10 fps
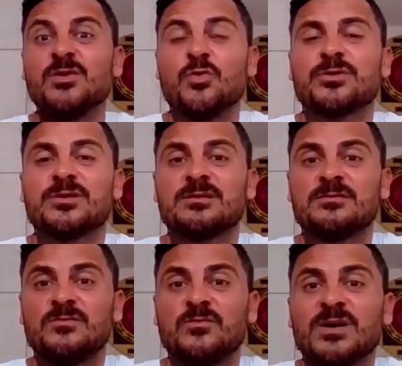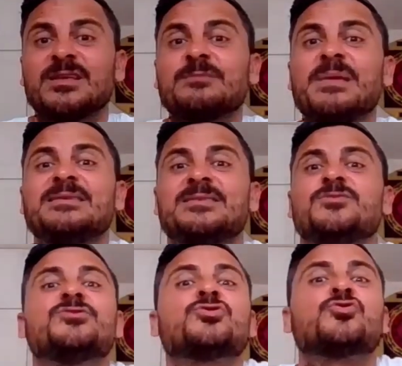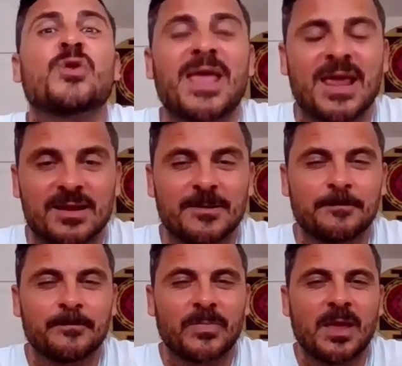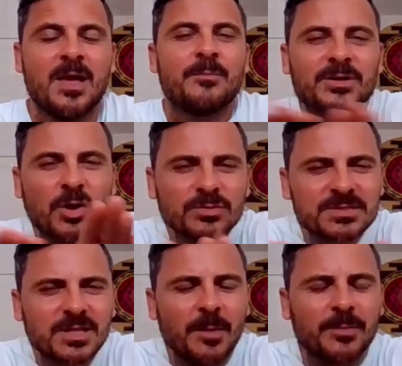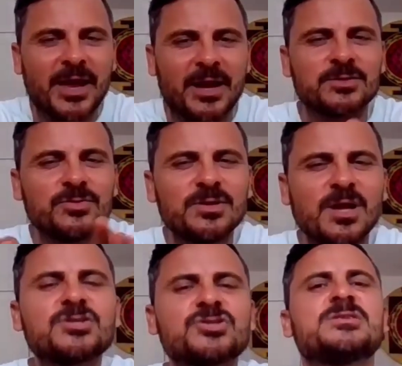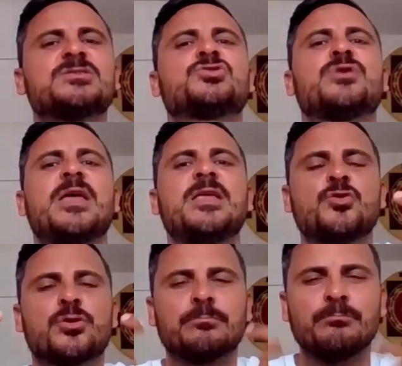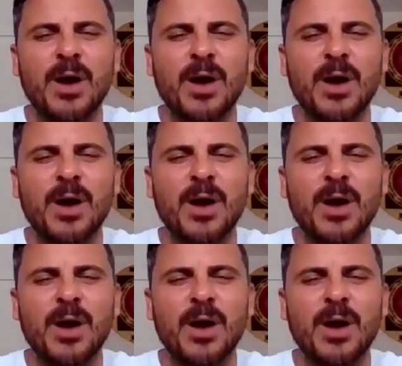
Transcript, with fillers: in order what it means to train. But don't stop there. Do not just train your